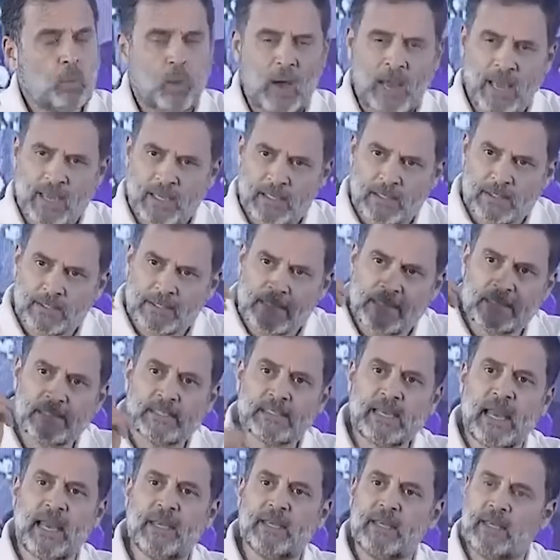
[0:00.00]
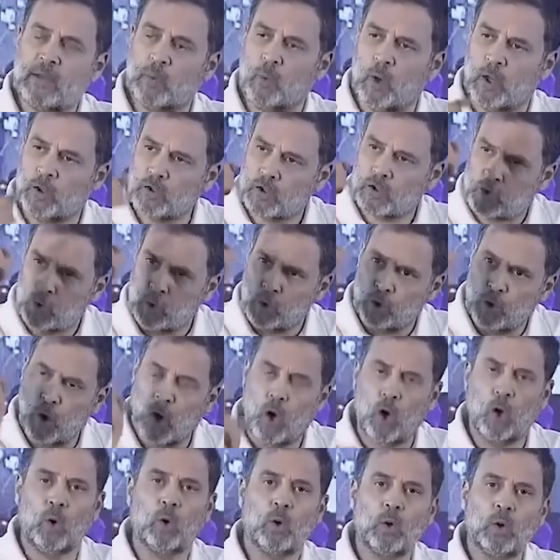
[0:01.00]
Why hasn't he said he wants to
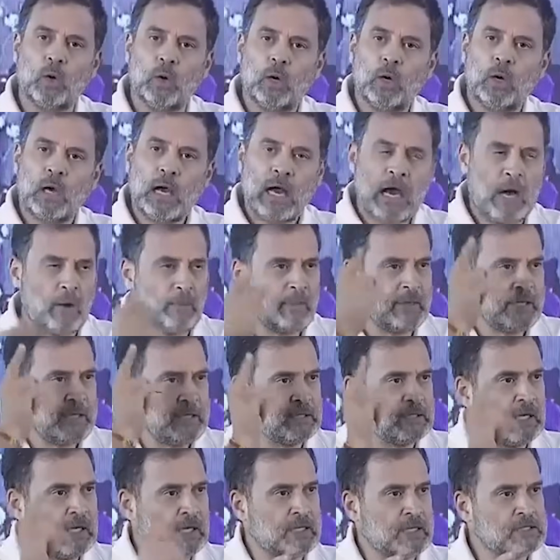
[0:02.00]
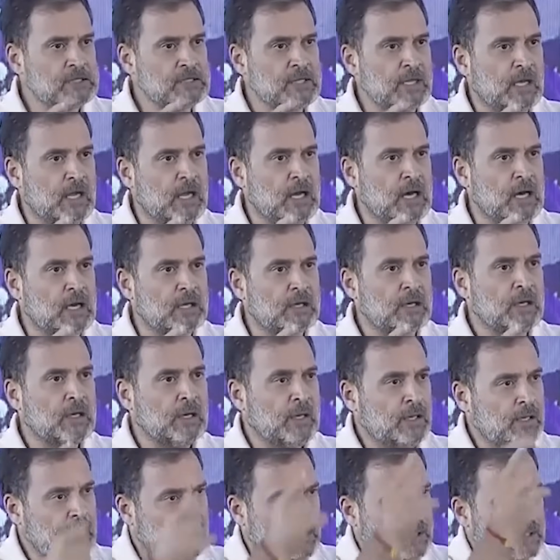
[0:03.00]
know how many Dalits there are
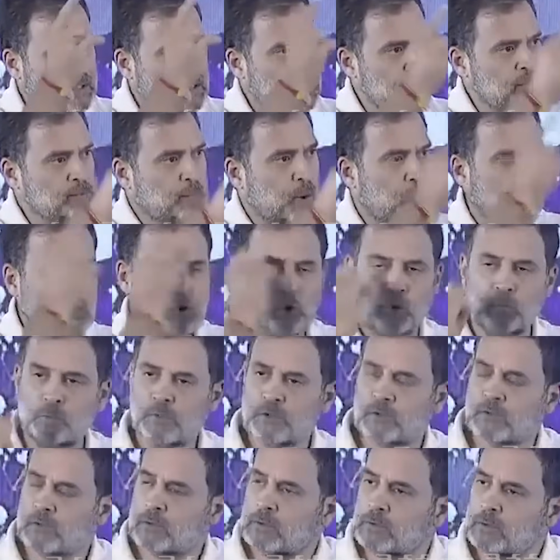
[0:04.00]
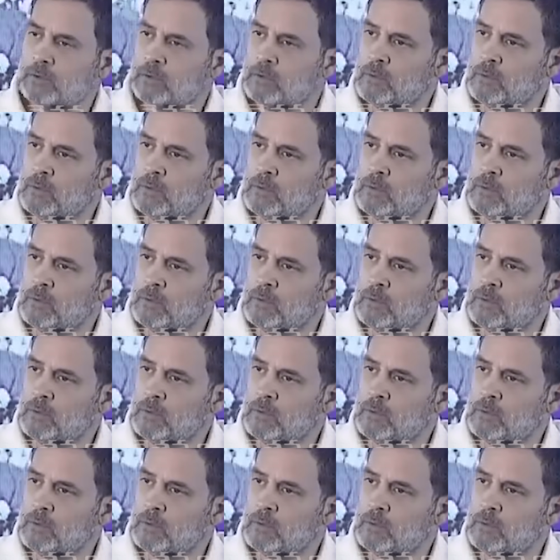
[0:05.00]
in India's boardrooms?